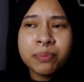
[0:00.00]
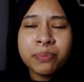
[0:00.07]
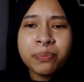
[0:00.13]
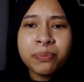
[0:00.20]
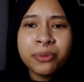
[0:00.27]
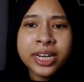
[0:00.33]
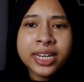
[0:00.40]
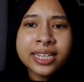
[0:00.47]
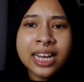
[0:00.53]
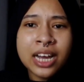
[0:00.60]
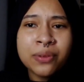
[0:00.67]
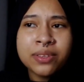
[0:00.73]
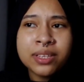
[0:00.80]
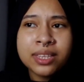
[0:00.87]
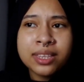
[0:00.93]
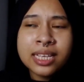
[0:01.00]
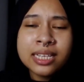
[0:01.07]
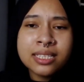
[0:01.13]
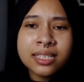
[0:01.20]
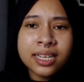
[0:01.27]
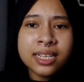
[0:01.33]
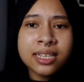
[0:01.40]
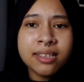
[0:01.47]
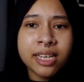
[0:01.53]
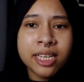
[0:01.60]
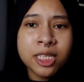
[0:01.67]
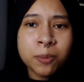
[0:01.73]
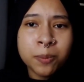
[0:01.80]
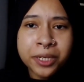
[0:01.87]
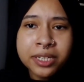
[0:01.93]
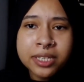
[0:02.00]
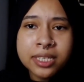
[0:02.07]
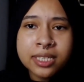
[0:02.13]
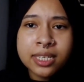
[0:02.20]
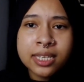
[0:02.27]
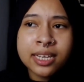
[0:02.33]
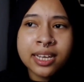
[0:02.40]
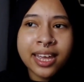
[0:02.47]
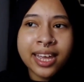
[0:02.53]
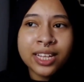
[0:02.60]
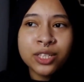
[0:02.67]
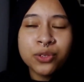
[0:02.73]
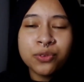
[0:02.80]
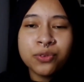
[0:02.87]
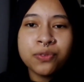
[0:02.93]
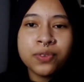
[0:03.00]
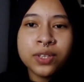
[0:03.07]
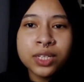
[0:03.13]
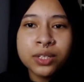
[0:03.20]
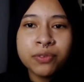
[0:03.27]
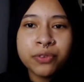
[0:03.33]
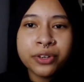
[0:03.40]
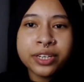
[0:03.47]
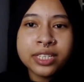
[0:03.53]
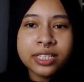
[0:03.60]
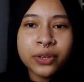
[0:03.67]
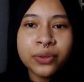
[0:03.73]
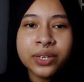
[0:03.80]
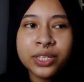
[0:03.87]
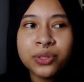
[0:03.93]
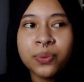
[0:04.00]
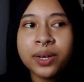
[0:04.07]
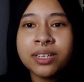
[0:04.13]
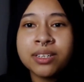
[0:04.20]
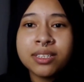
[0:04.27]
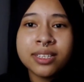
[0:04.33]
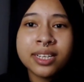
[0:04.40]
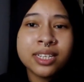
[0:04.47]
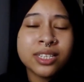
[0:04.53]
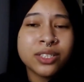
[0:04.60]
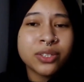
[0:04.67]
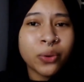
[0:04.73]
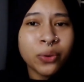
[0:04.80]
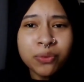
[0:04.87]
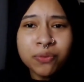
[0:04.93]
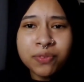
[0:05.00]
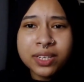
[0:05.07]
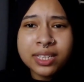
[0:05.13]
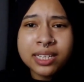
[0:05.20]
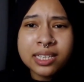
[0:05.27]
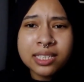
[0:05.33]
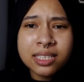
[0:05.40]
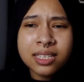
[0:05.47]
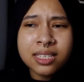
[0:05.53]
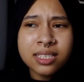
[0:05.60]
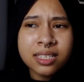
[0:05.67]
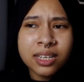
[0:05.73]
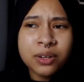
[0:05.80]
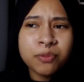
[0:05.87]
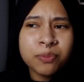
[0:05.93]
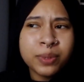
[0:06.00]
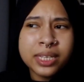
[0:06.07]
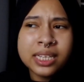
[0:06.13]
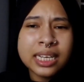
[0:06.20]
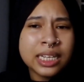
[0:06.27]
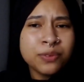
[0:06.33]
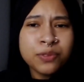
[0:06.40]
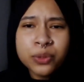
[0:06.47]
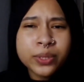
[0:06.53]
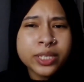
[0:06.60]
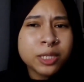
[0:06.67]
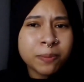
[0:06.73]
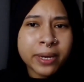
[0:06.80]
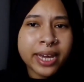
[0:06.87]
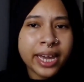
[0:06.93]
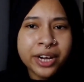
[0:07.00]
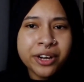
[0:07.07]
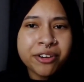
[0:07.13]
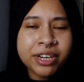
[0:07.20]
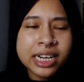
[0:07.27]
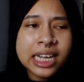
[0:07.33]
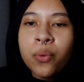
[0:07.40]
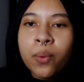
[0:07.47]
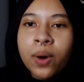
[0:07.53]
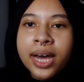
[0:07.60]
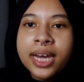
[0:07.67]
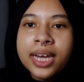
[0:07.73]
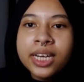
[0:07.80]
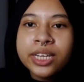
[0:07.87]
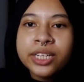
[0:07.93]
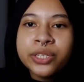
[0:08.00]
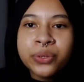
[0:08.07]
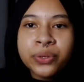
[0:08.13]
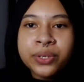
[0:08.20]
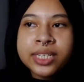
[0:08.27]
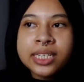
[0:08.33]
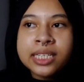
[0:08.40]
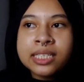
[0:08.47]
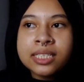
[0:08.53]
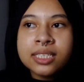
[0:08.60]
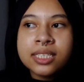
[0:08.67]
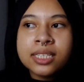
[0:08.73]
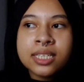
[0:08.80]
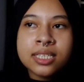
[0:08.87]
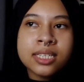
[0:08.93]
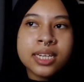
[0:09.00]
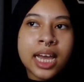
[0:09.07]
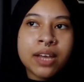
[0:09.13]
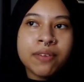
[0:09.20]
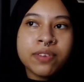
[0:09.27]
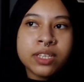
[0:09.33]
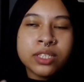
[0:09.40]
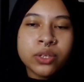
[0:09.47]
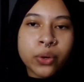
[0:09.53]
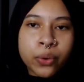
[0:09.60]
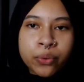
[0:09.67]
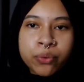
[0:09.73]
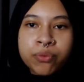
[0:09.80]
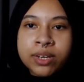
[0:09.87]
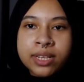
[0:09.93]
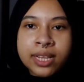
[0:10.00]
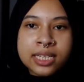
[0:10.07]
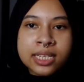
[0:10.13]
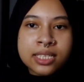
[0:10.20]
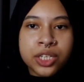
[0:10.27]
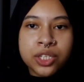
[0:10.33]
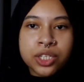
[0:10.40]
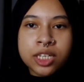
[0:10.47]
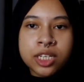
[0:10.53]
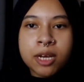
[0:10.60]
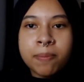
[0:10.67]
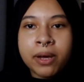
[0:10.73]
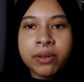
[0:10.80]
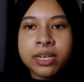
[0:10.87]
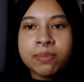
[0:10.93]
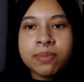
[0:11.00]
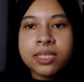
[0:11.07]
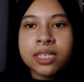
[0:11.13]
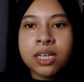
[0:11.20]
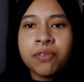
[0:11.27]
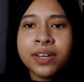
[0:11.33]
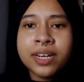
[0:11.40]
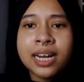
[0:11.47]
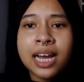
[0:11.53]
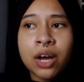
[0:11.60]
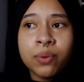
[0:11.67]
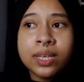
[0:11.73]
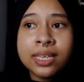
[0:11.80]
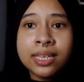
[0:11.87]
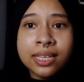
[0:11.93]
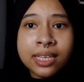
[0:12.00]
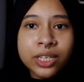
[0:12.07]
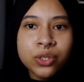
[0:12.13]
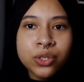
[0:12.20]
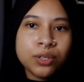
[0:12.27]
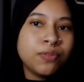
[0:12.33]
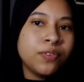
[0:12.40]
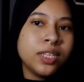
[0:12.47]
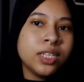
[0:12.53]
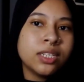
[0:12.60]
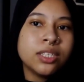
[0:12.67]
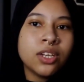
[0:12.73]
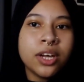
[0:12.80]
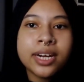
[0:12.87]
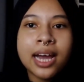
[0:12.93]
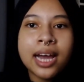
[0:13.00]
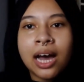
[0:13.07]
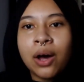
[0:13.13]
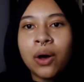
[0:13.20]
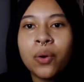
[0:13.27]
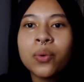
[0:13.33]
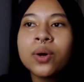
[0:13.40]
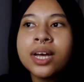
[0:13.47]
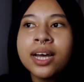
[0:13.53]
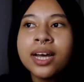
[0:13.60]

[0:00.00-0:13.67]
break down the things that he's experiencing and to feel for his own and to understand his own feelings, instead of being influenced by Henry. Why Dorian doesn't have his own realization about himself and how he should feel, not how